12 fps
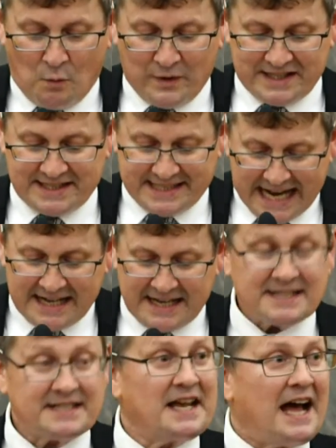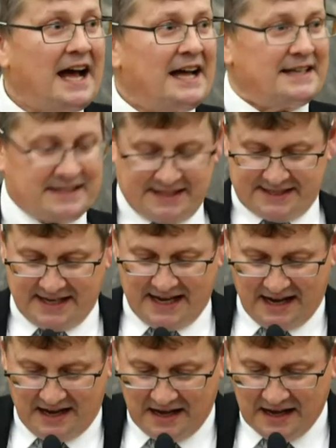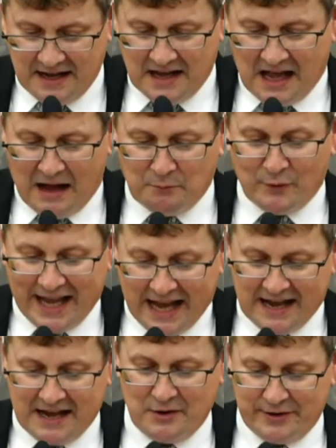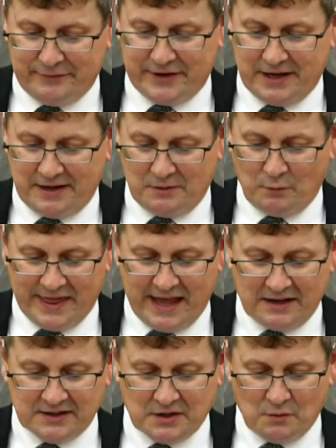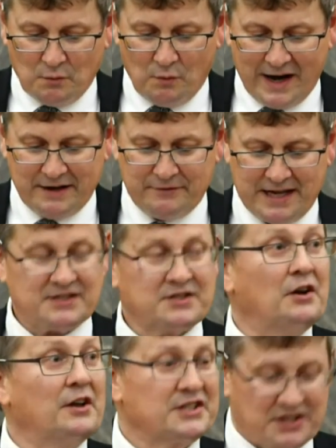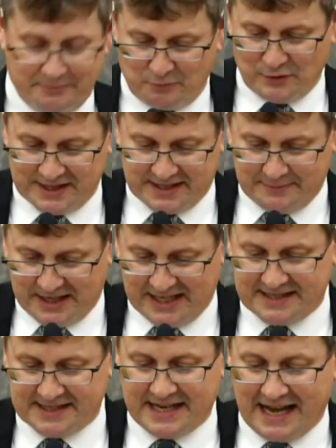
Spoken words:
With sadness to say, we are, however, without one of our scholarship recipients,